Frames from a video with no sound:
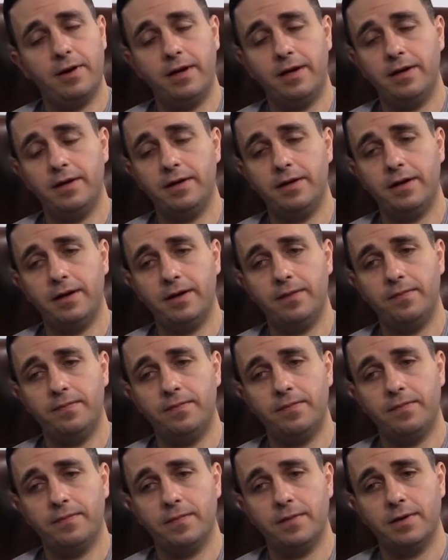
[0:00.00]
and. Um,
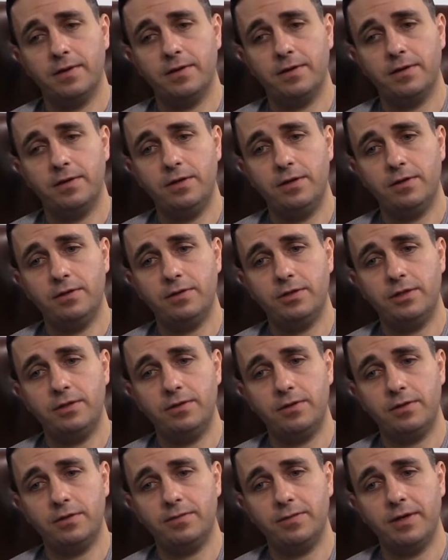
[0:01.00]
you know, she
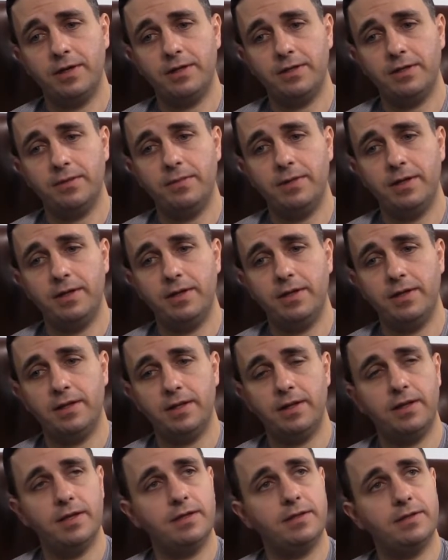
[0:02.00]
explained to me that
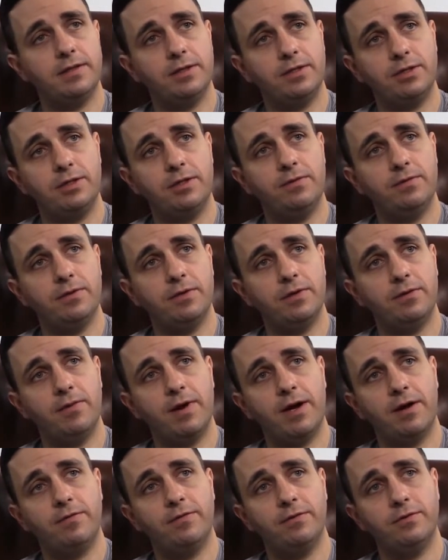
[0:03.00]
the things that she really
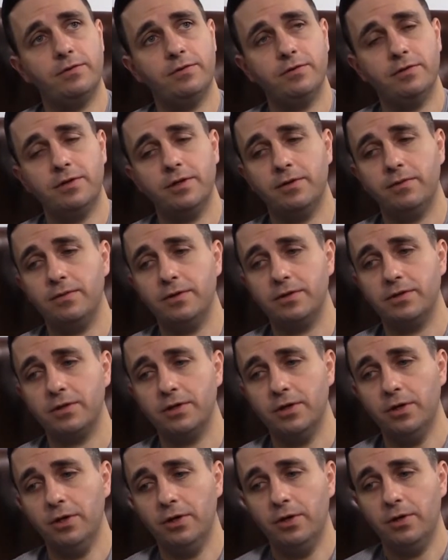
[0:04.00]
wanted for Julia was,
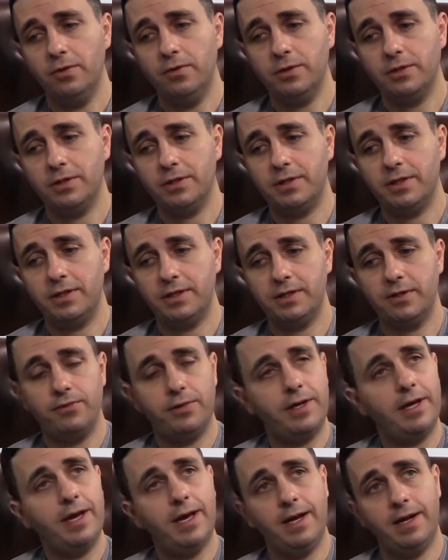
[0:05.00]
was the things that
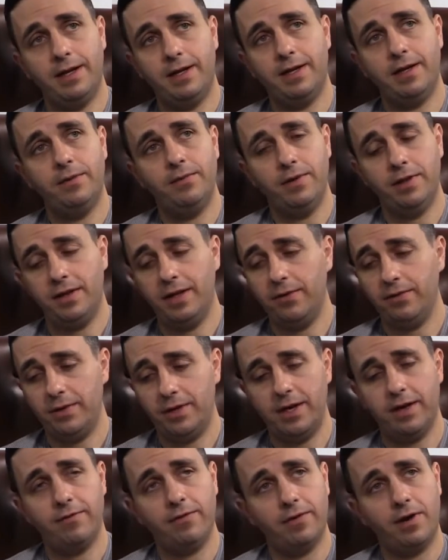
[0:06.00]
we had that
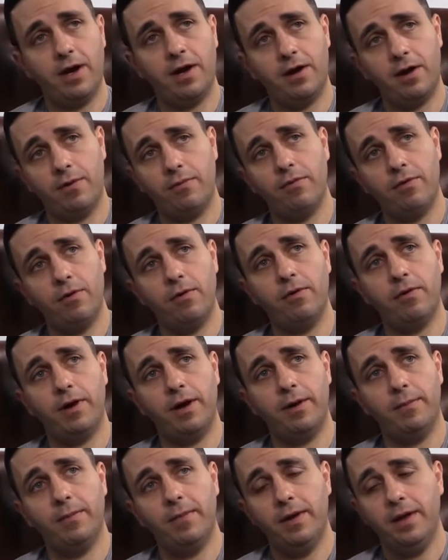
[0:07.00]
we have on our
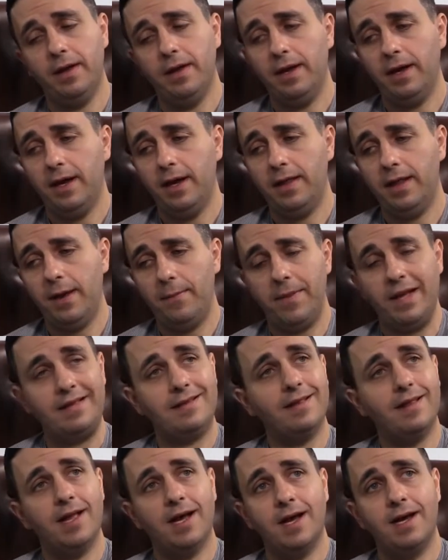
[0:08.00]
program, and that
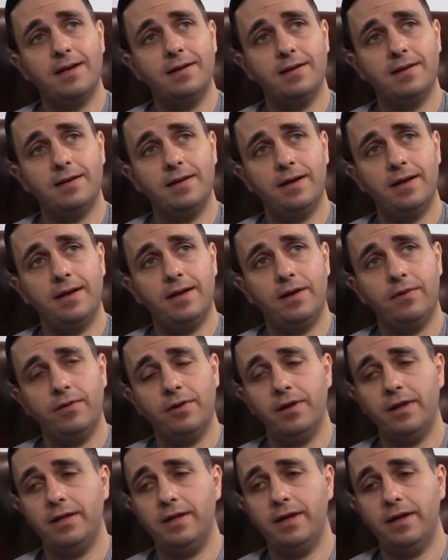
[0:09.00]
meant a lot. It
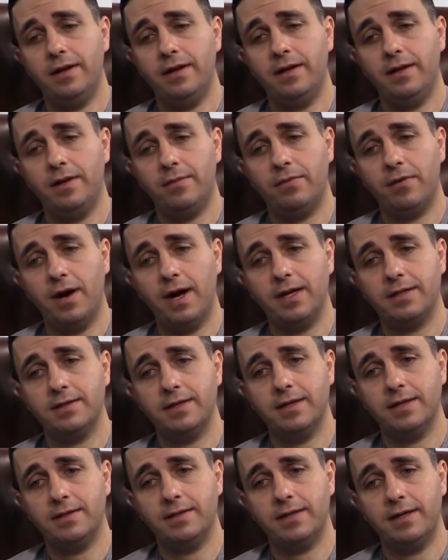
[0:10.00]
really did in the
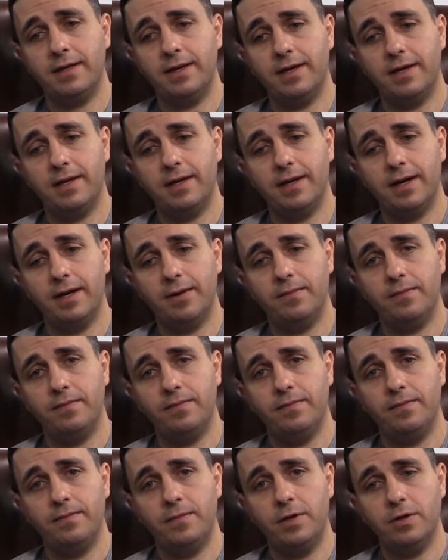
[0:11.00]
process. And um,
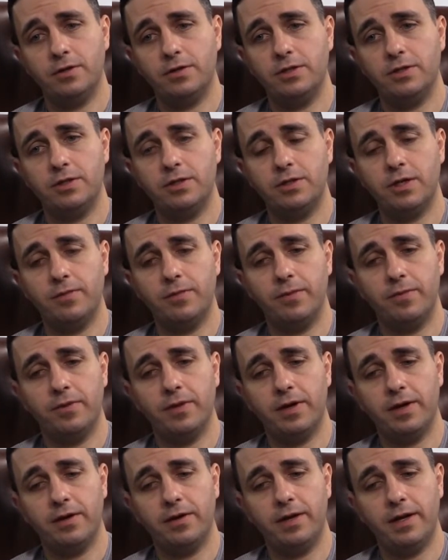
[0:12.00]
you know, she's the type of
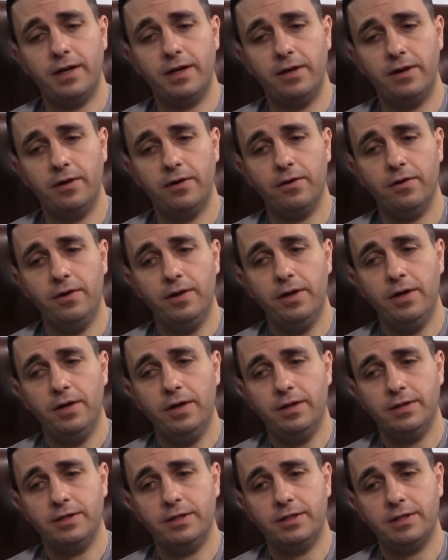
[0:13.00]
player that you know,
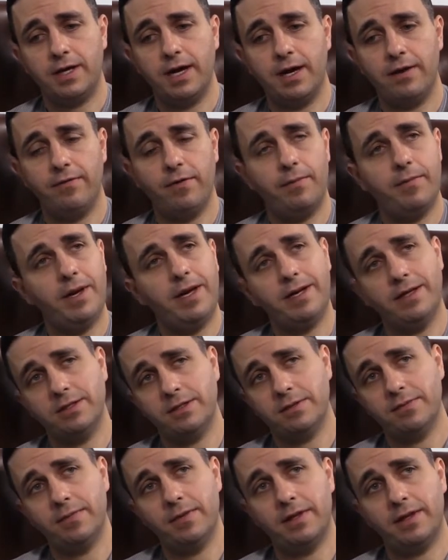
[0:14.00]
she's kind of a Megan
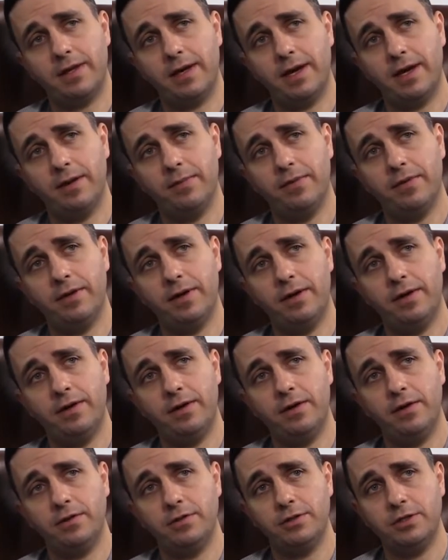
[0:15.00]
Smith kind of player.
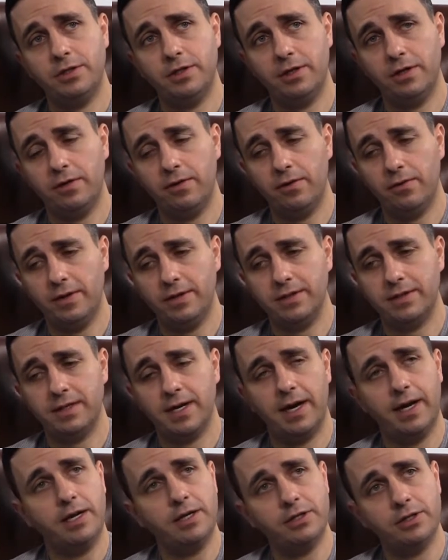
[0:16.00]
You know, she can go
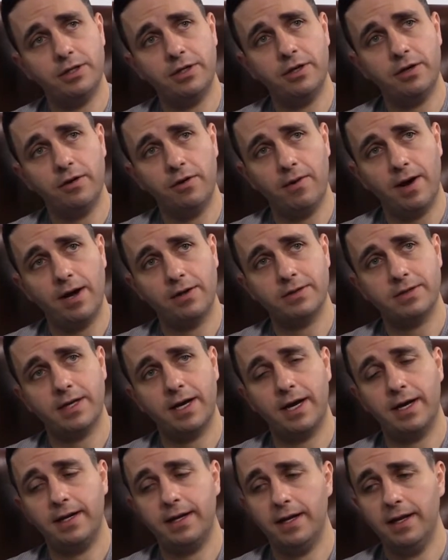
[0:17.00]
inside and she can go
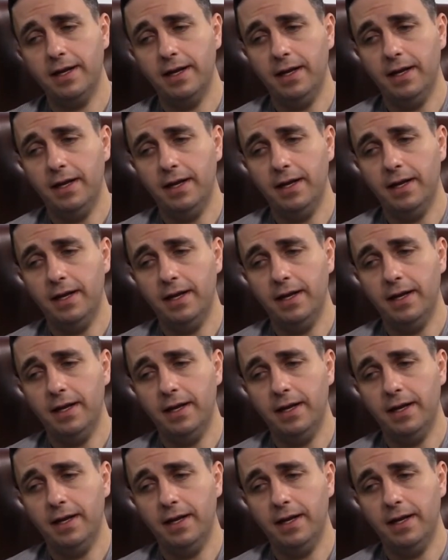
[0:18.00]
outside.